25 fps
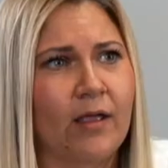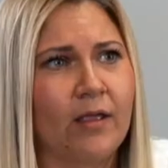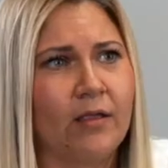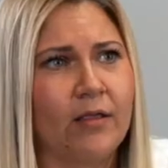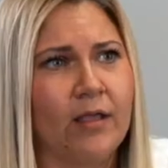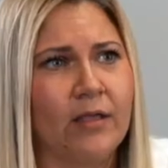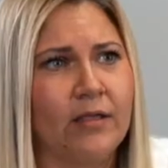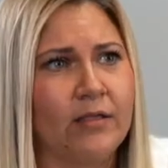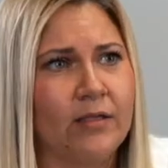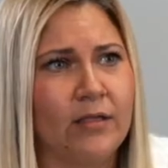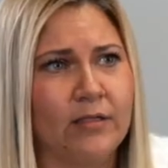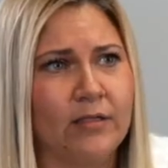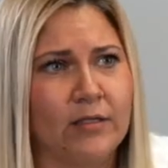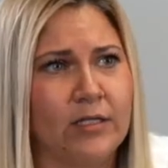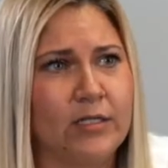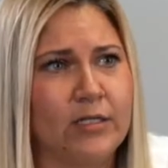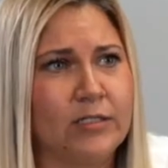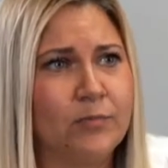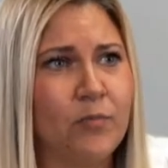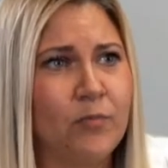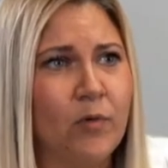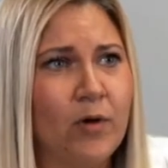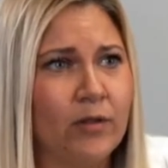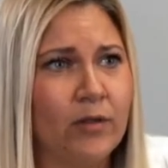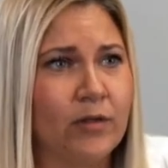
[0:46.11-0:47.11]
It's
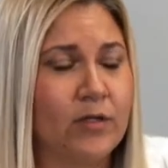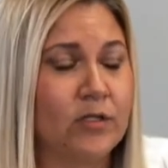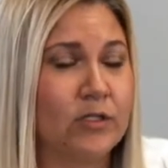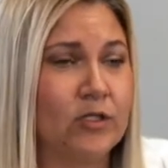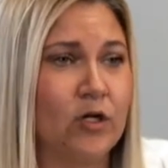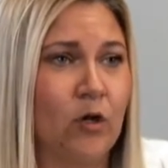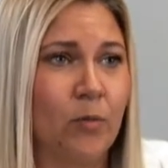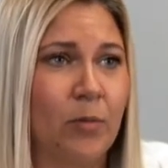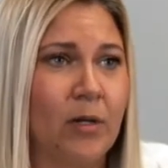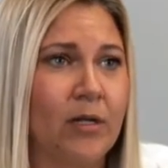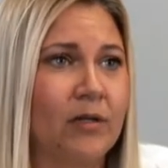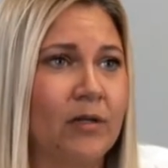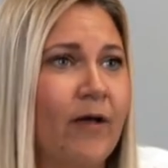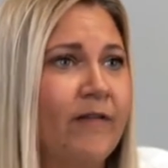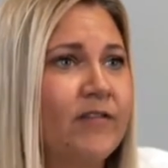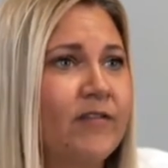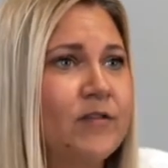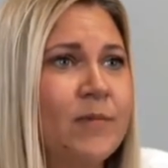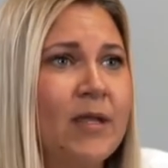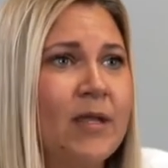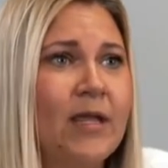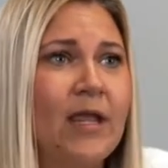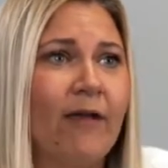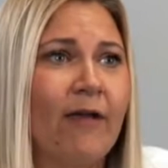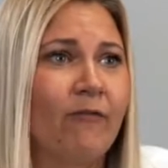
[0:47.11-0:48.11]
pointless. Nobody loves
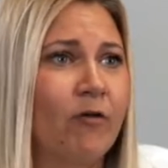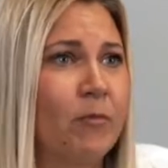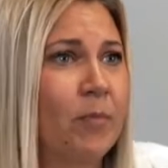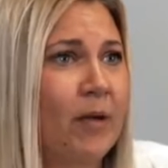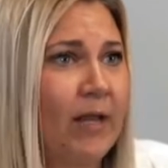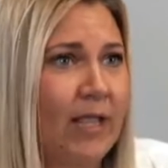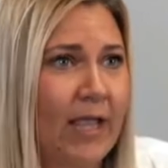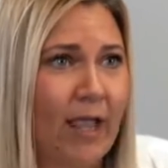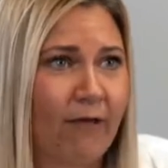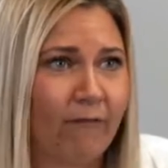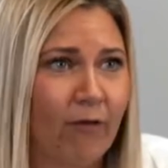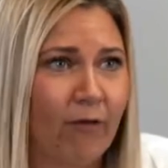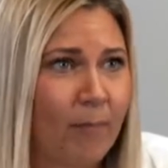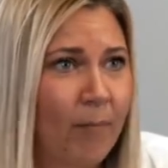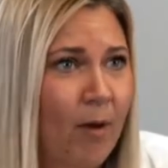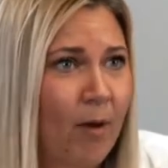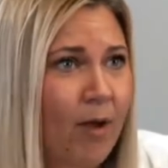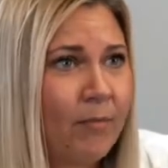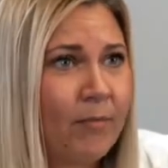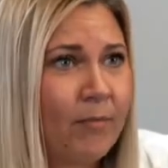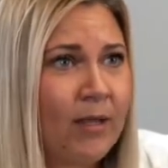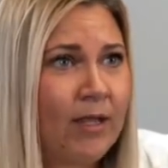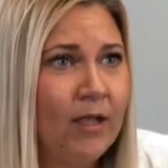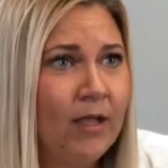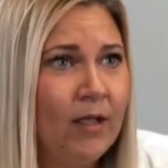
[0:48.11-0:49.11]
me. Everybody gave up
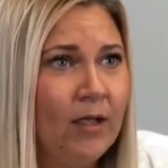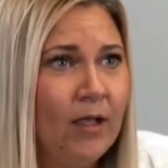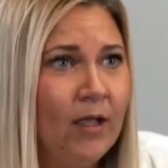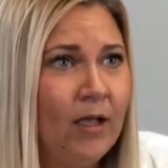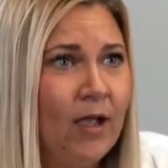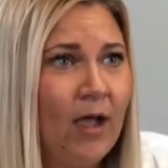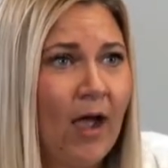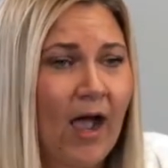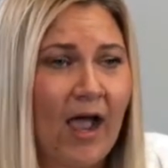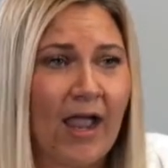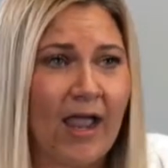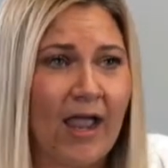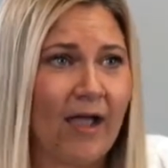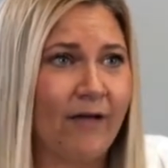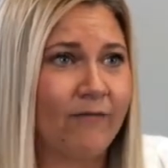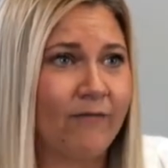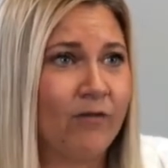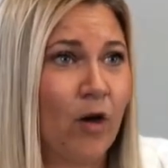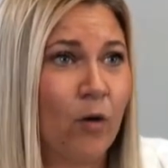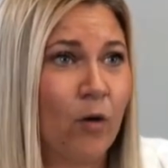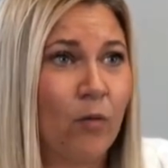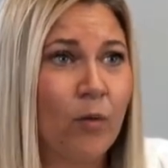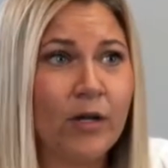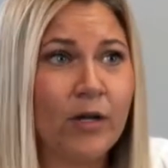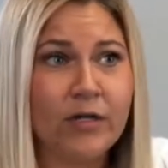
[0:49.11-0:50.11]
on me. I have
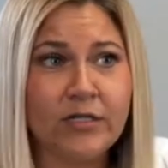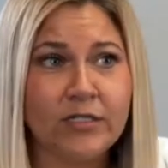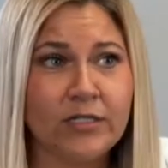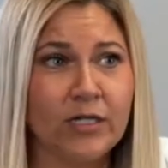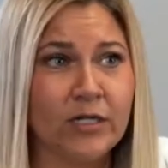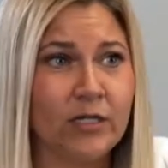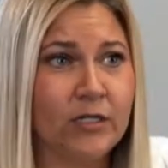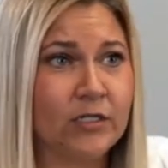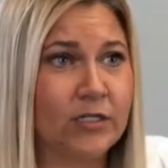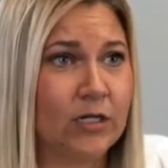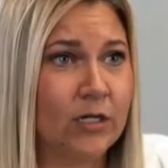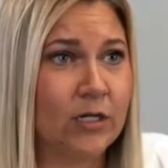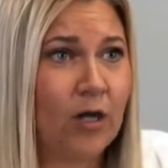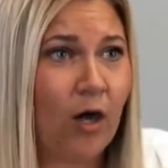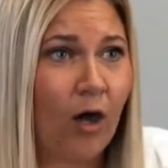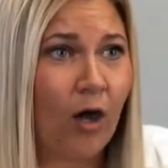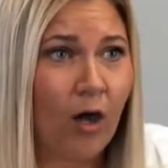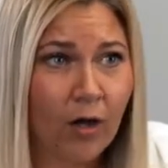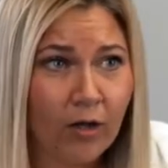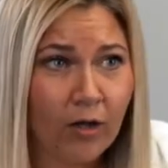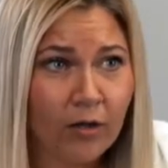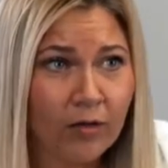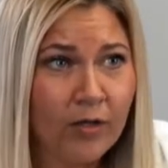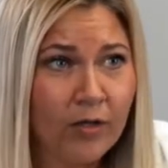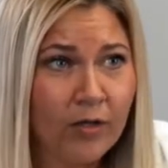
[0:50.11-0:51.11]
no one to call.